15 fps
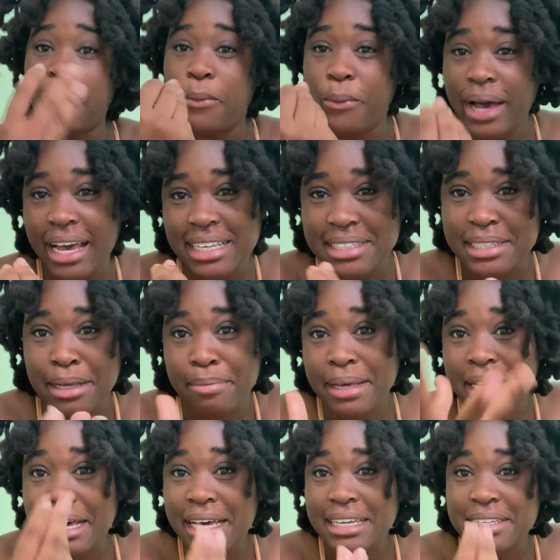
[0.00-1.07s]
Wax stamp. I
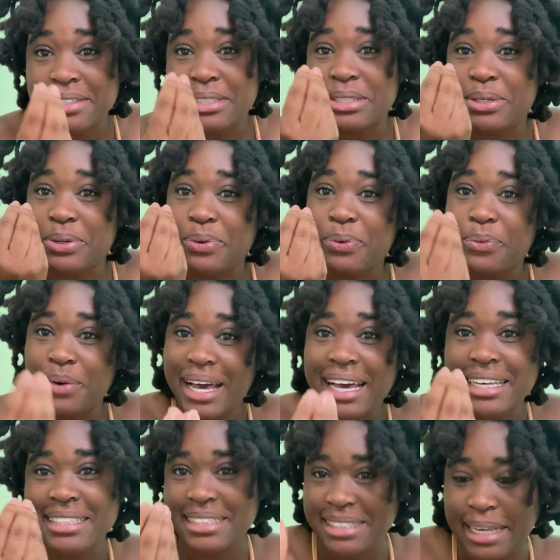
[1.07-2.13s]
got into
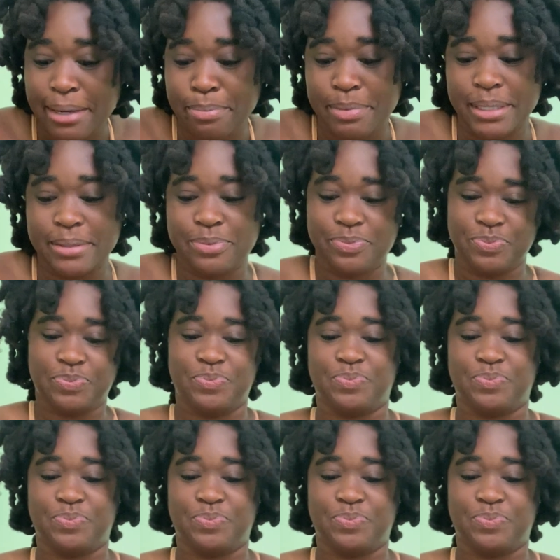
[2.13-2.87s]
wax stamping.